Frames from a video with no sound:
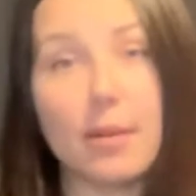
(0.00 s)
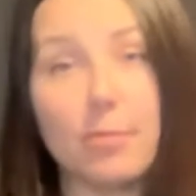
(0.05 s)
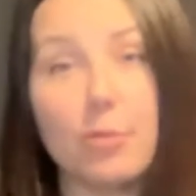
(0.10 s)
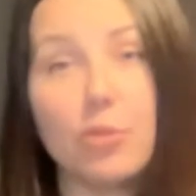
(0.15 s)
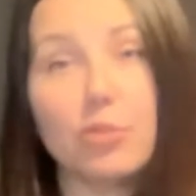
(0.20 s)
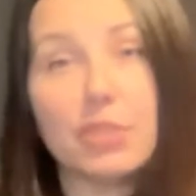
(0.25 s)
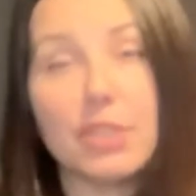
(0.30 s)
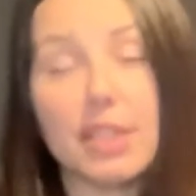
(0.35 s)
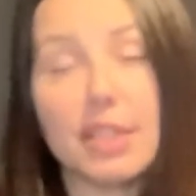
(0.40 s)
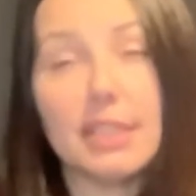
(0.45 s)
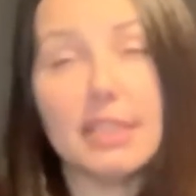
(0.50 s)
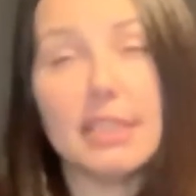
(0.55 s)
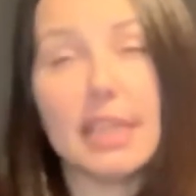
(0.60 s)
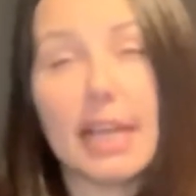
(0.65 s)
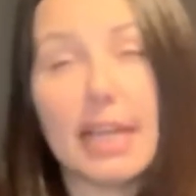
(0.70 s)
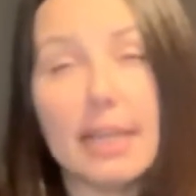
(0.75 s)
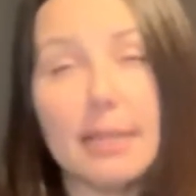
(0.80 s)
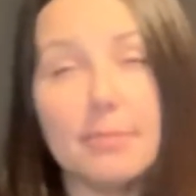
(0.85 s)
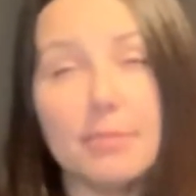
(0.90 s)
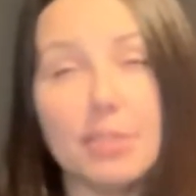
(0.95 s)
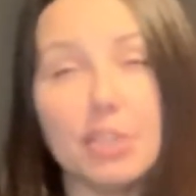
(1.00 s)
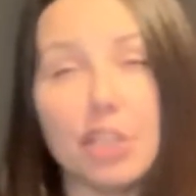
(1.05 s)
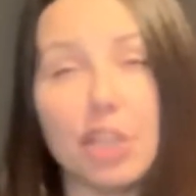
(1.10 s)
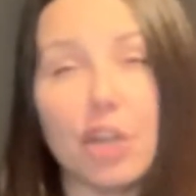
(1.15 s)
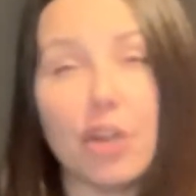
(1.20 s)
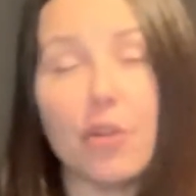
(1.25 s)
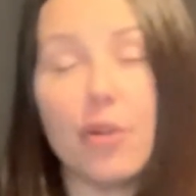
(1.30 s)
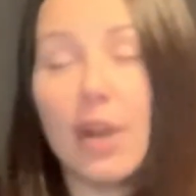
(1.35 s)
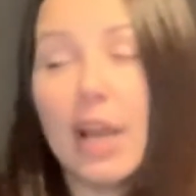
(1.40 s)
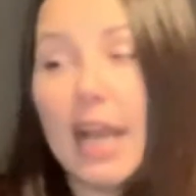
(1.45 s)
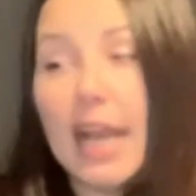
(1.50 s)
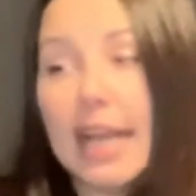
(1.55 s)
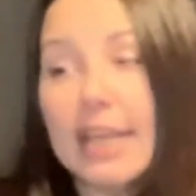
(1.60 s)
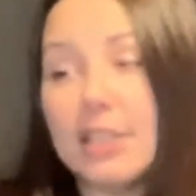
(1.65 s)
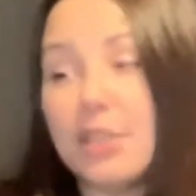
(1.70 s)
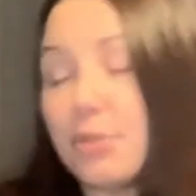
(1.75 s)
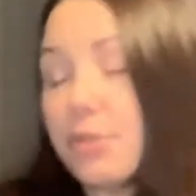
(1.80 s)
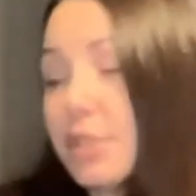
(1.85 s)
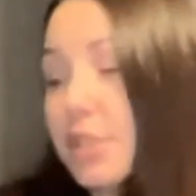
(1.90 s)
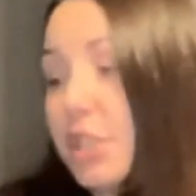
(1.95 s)
most of the time. So I
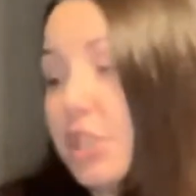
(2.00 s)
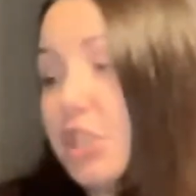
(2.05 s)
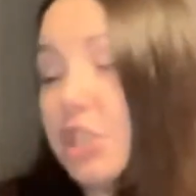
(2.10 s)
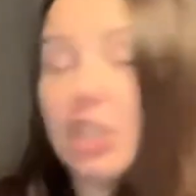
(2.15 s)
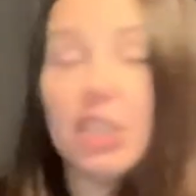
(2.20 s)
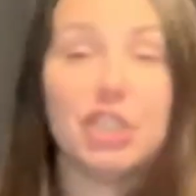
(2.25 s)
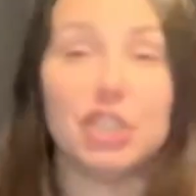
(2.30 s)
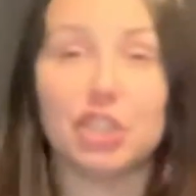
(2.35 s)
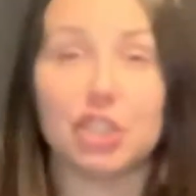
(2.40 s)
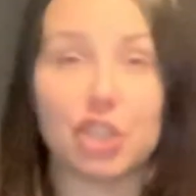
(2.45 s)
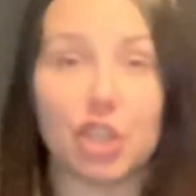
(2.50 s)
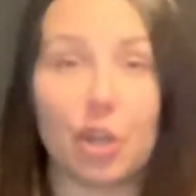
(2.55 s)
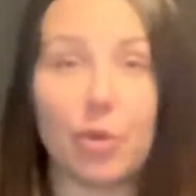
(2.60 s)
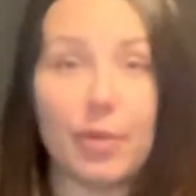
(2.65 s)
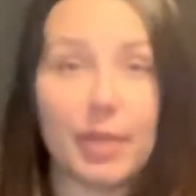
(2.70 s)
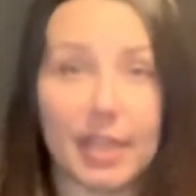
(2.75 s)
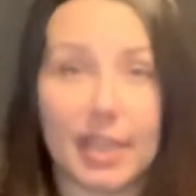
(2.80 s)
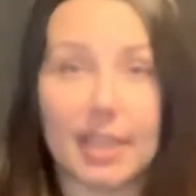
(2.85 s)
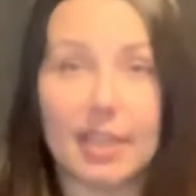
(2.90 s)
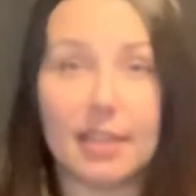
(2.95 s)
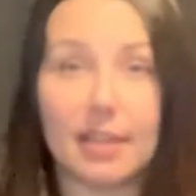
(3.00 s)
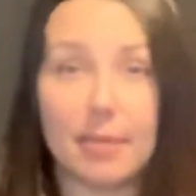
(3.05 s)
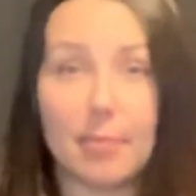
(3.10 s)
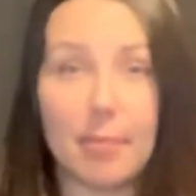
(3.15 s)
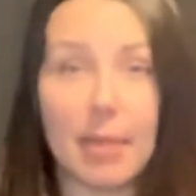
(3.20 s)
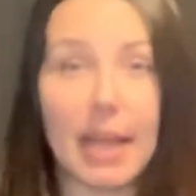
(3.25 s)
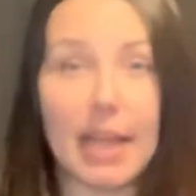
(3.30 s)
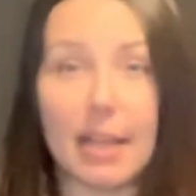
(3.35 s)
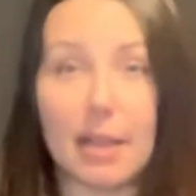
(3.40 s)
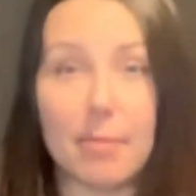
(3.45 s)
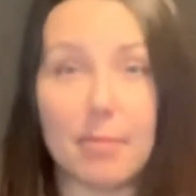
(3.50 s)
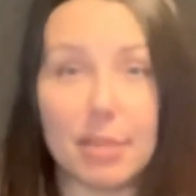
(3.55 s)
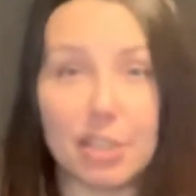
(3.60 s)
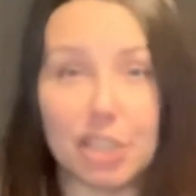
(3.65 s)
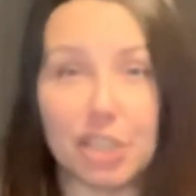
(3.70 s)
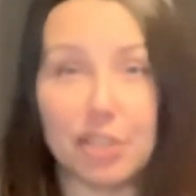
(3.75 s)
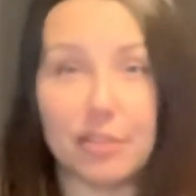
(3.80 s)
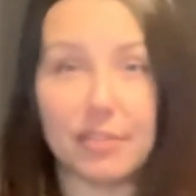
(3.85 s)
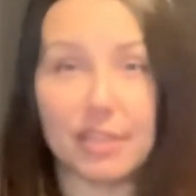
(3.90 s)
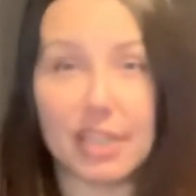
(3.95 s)
don't suggest just going in and buying a
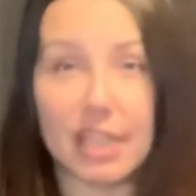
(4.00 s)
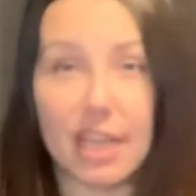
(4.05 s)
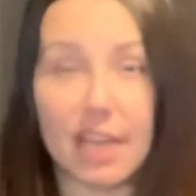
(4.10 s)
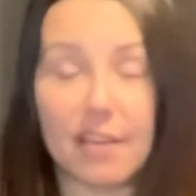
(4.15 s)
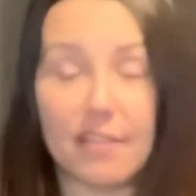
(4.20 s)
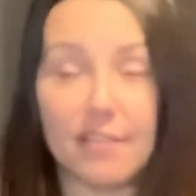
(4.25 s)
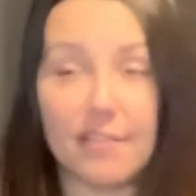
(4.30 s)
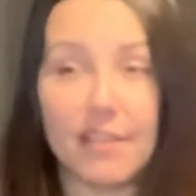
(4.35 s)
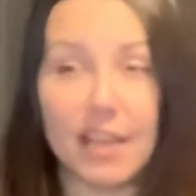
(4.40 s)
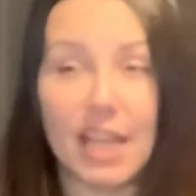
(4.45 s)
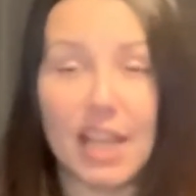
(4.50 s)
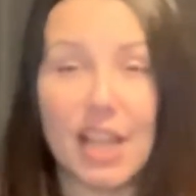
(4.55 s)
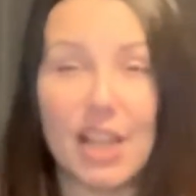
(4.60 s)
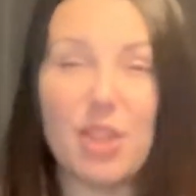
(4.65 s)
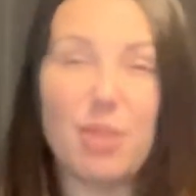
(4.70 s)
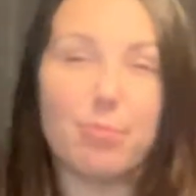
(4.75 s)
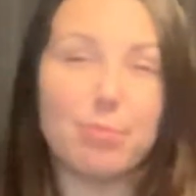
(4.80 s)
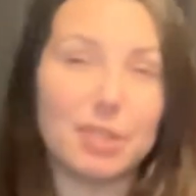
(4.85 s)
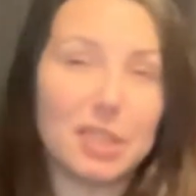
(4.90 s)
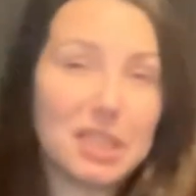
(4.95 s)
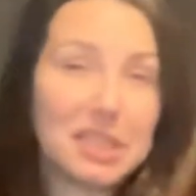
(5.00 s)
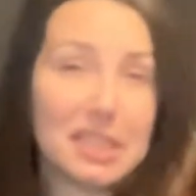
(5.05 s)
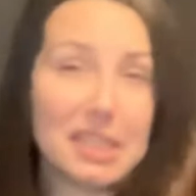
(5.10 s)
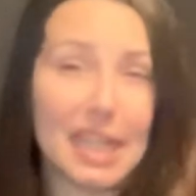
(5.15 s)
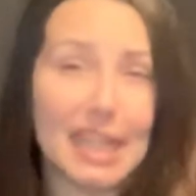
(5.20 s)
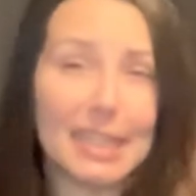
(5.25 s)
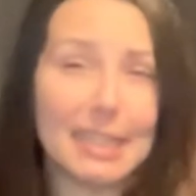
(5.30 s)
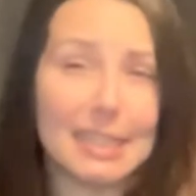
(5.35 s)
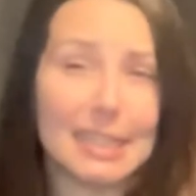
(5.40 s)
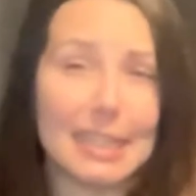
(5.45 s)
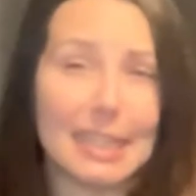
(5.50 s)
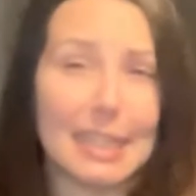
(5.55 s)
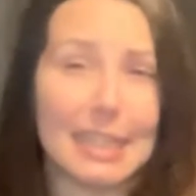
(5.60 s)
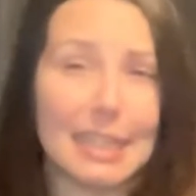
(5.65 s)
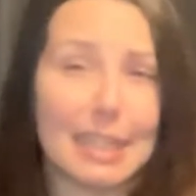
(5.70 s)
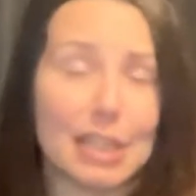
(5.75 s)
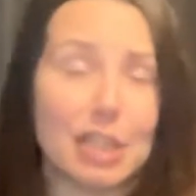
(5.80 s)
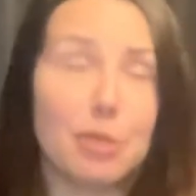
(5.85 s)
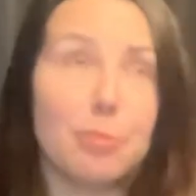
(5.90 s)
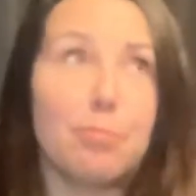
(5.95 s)
bunch of stuff. The plus side
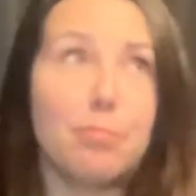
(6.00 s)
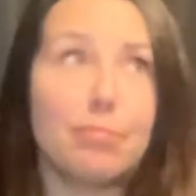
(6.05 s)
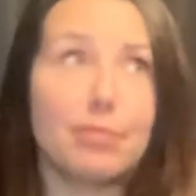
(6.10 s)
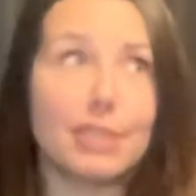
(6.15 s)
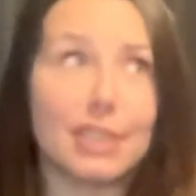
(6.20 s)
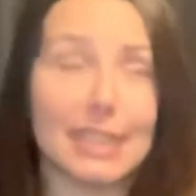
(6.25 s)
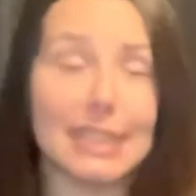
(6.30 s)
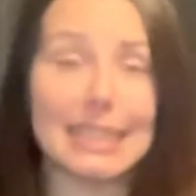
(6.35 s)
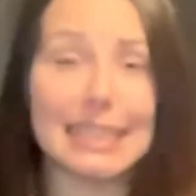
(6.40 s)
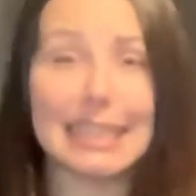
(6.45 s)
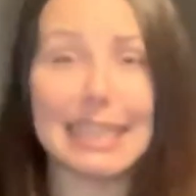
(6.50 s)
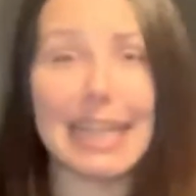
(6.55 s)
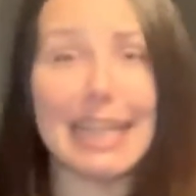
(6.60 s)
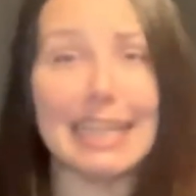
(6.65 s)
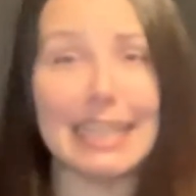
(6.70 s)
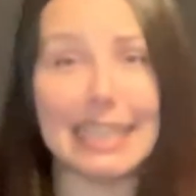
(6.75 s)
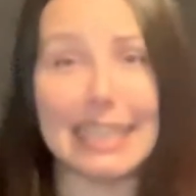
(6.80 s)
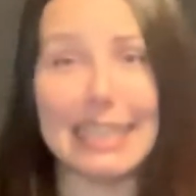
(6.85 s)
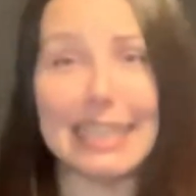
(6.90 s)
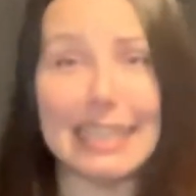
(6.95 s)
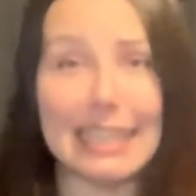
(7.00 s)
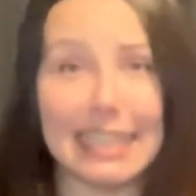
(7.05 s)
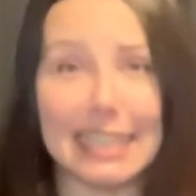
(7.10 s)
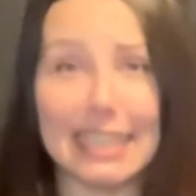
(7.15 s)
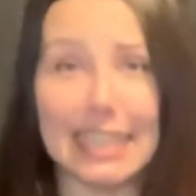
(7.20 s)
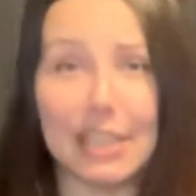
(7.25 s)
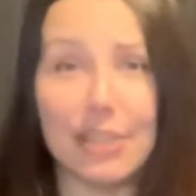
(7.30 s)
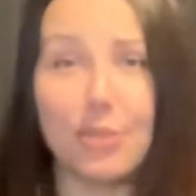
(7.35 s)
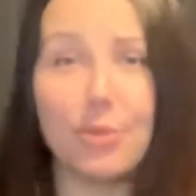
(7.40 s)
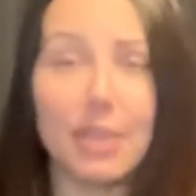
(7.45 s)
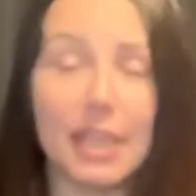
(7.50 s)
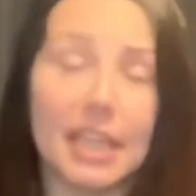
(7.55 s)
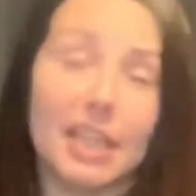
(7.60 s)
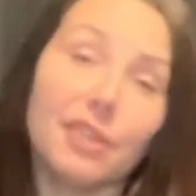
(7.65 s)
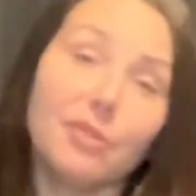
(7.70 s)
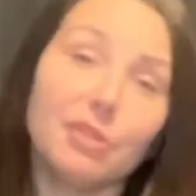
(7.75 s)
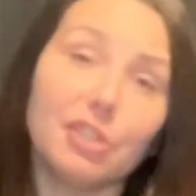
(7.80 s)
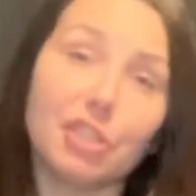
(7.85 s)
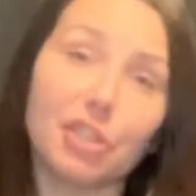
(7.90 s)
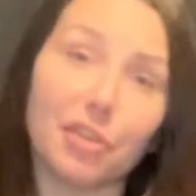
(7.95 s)
is that you can
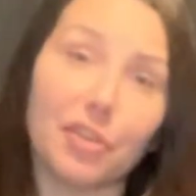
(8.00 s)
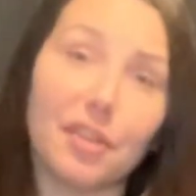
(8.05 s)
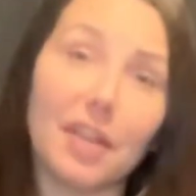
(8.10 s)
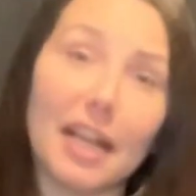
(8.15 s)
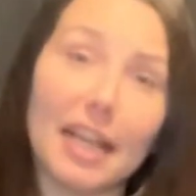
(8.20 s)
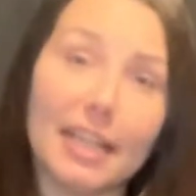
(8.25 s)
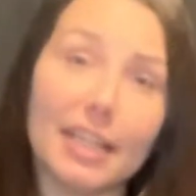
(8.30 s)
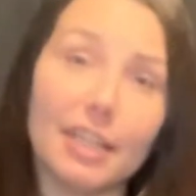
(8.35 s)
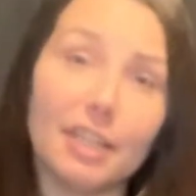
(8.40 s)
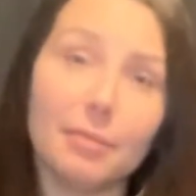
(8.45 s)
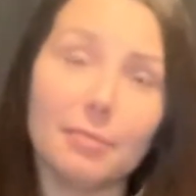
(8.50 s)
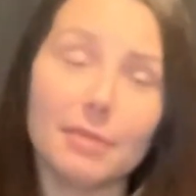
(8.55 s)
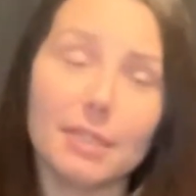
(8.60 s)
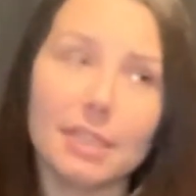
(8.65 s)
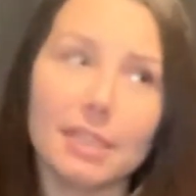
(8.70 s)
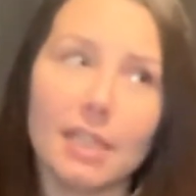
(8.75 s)
return the items.